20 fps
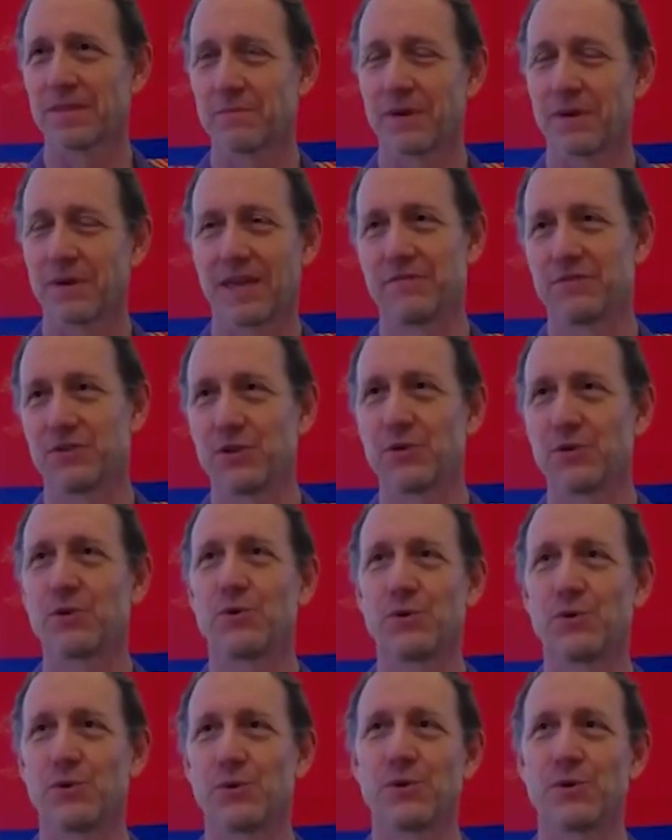It gives
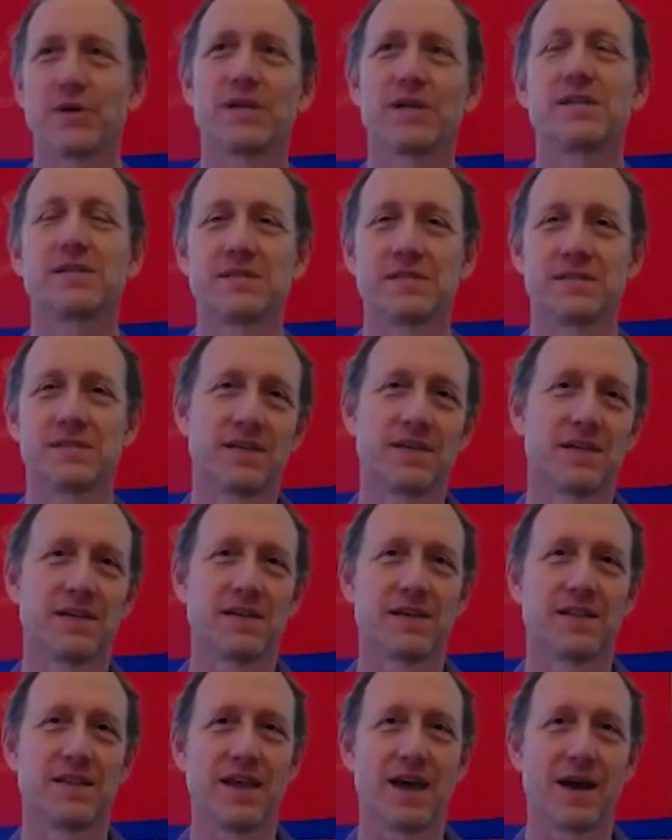you
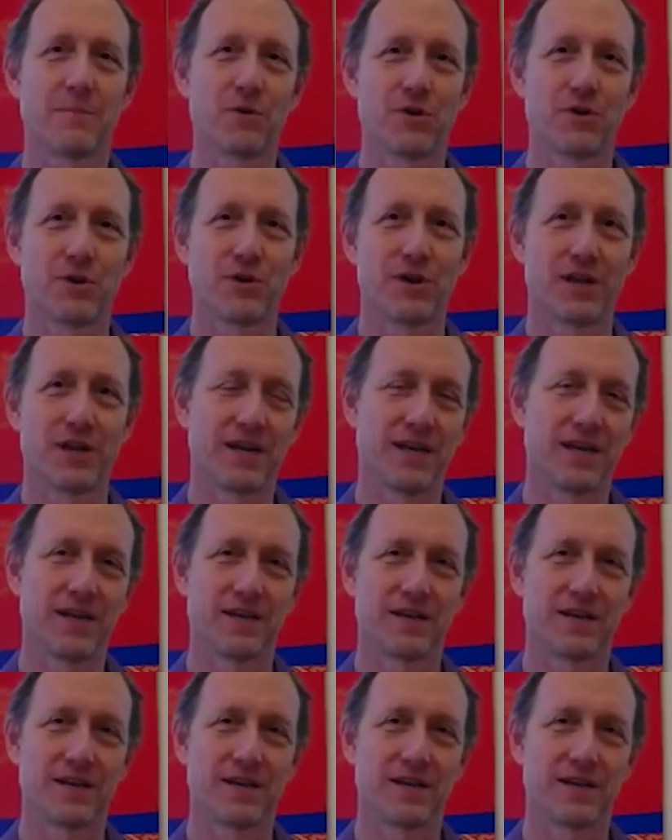the opportunity to.